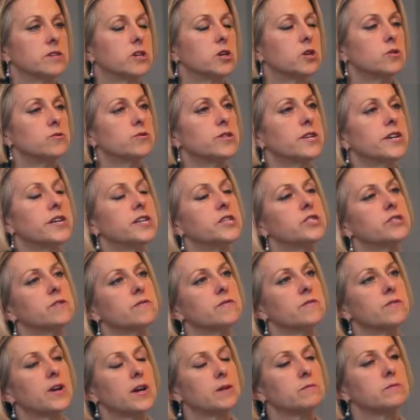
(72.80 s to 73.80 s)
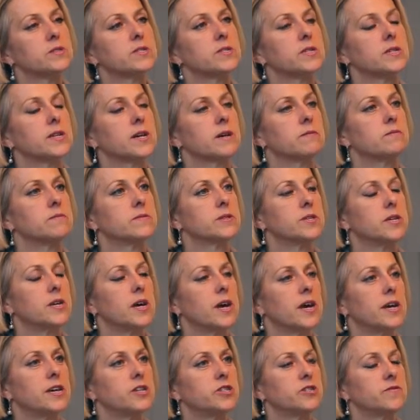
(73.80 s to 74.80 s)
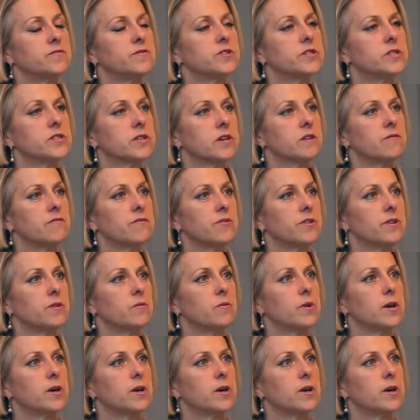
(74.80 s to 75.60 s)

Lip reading: the golden age of Amsterdam, the age of discovery,